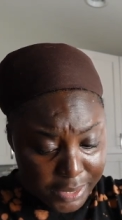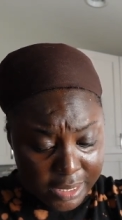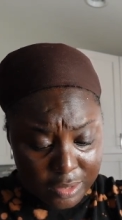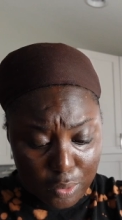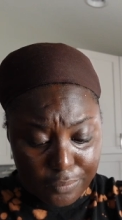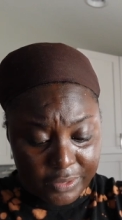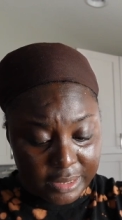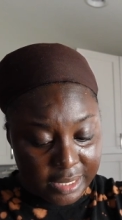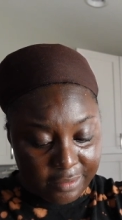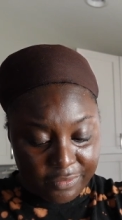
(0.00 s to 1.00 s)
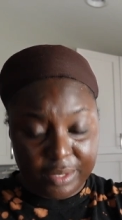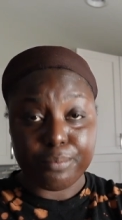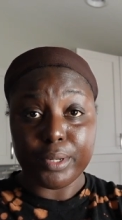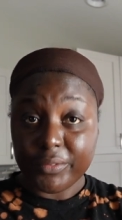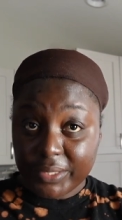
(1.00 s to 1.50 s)
piece. Hopefully they fit
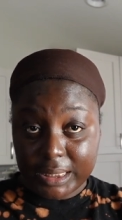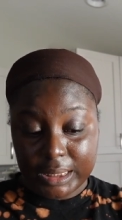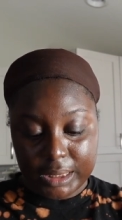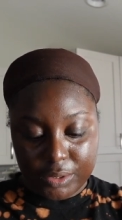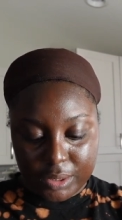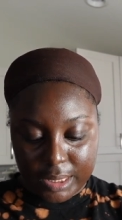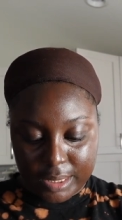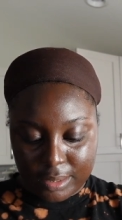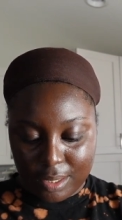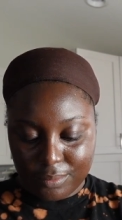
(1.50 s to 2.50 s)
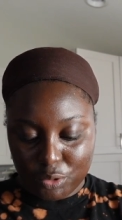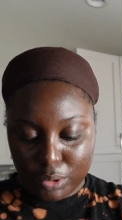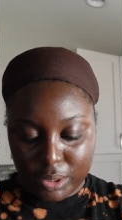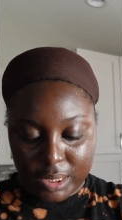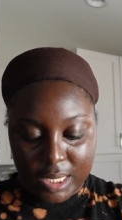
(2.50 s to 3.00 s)
perfectly into that top
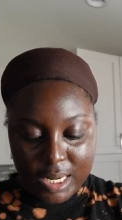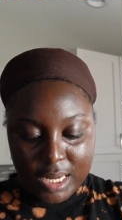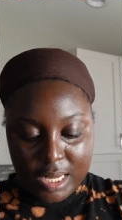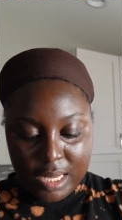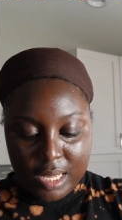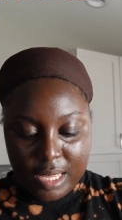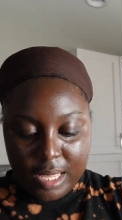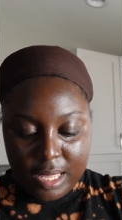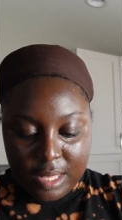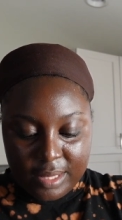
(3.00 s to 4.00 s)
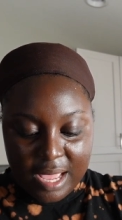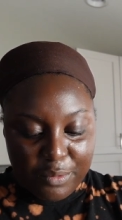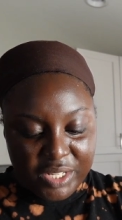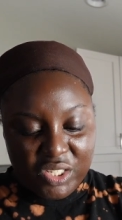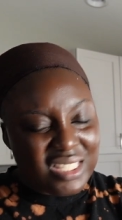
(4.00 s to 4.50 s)
drawer. That
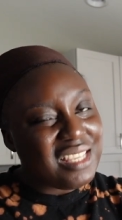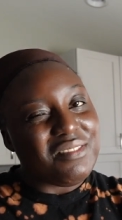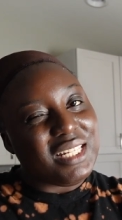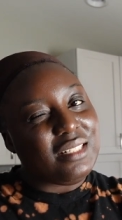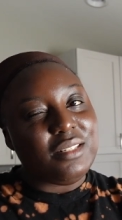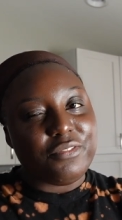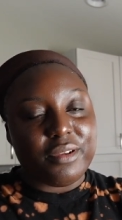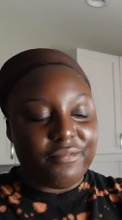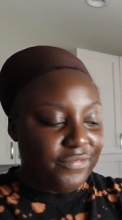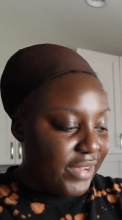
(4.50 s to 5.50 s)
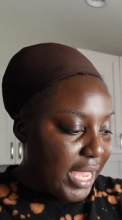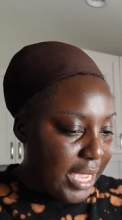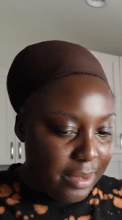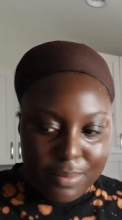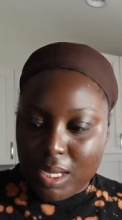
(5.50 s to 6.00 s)
way, just give it a different
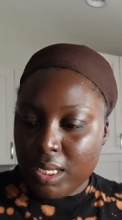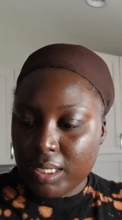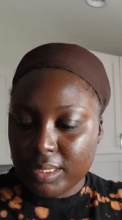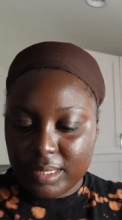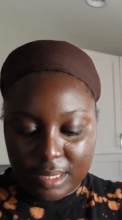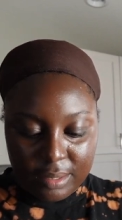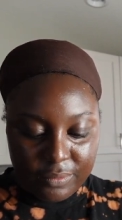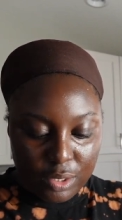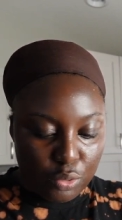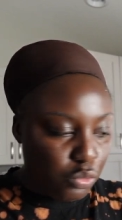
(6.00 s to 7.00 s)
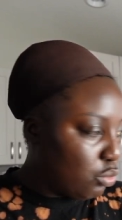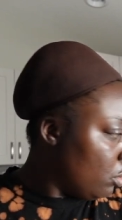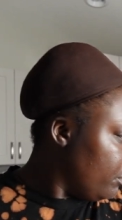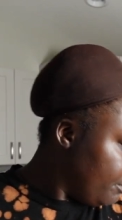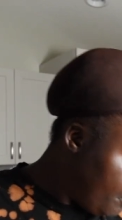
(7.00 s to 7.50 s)
vibe instead of the
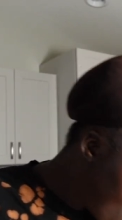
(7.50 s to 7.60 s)
usual